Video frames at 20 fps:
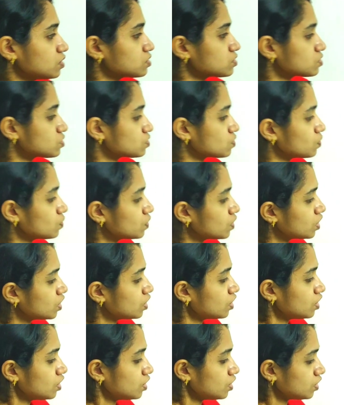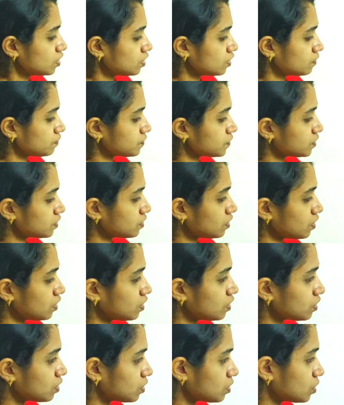So
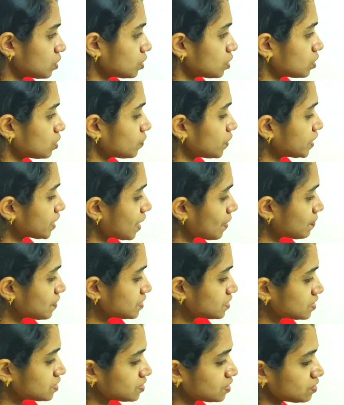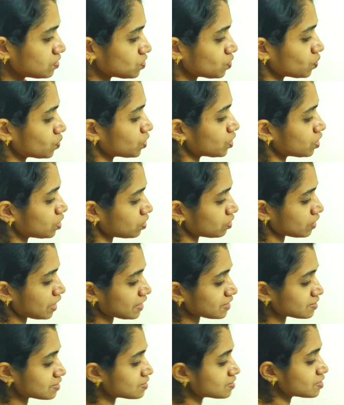what happens is that, so the
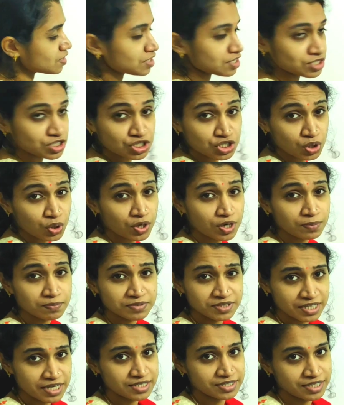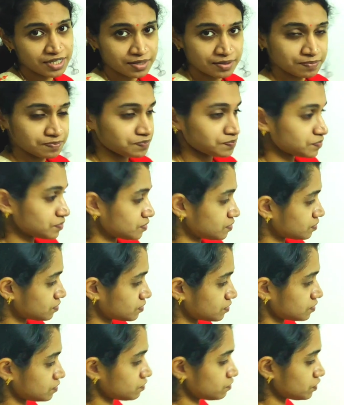extensor digitorum tendon,
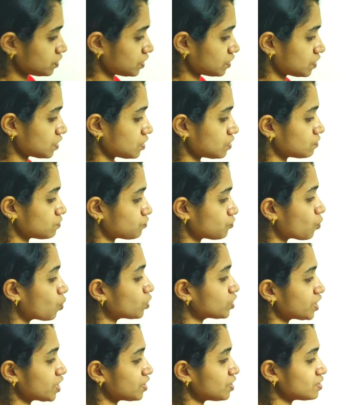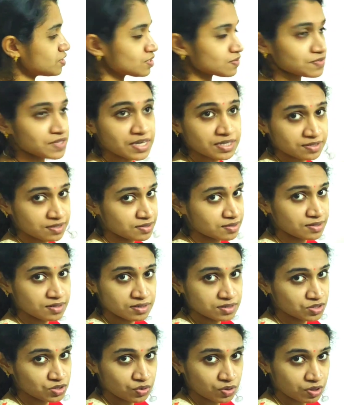because the 4 tendons of the extensor
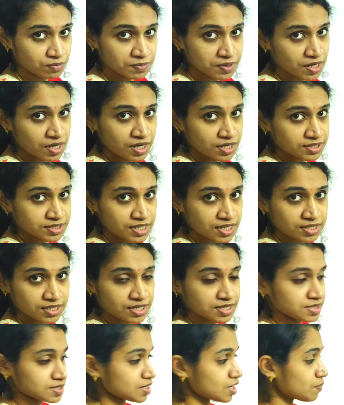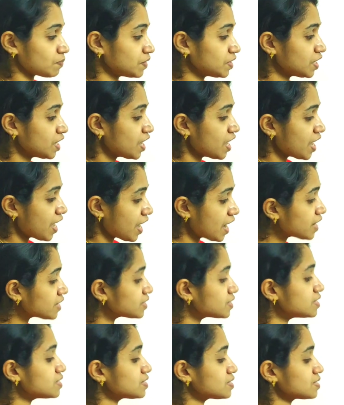digitorum tendon is coming,
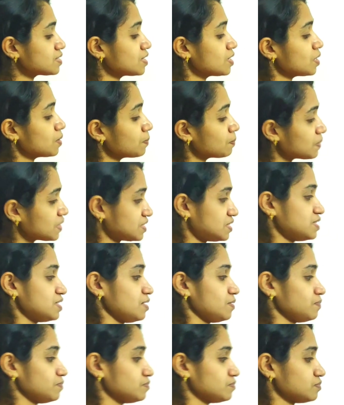and this muscle,